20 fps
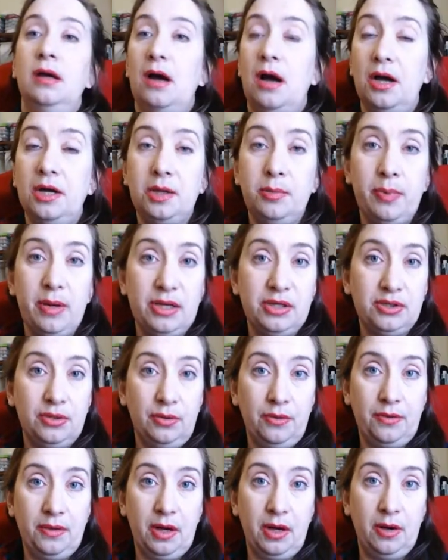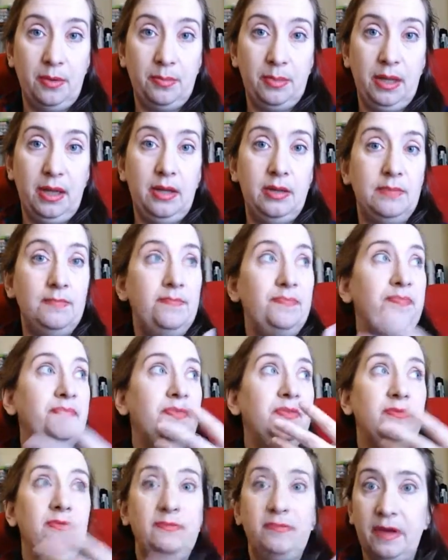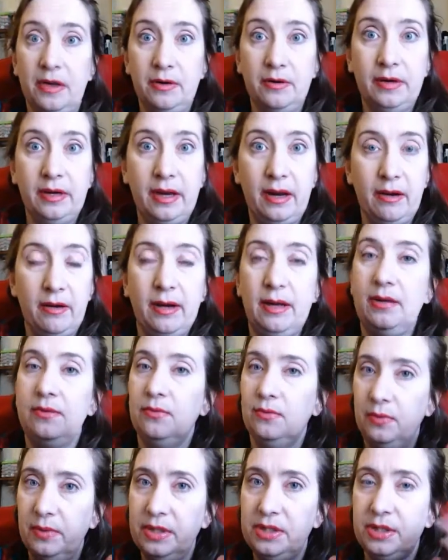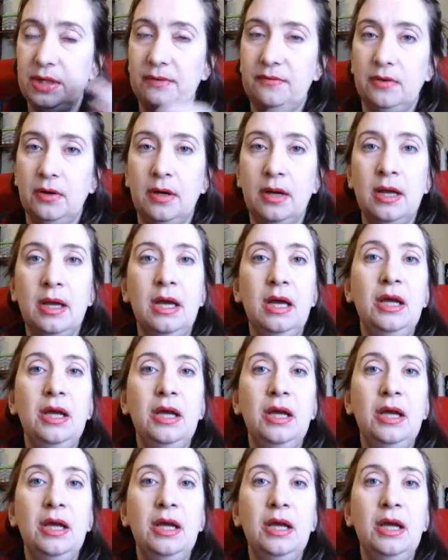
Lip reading: occupational therapy, veterinary, whichever,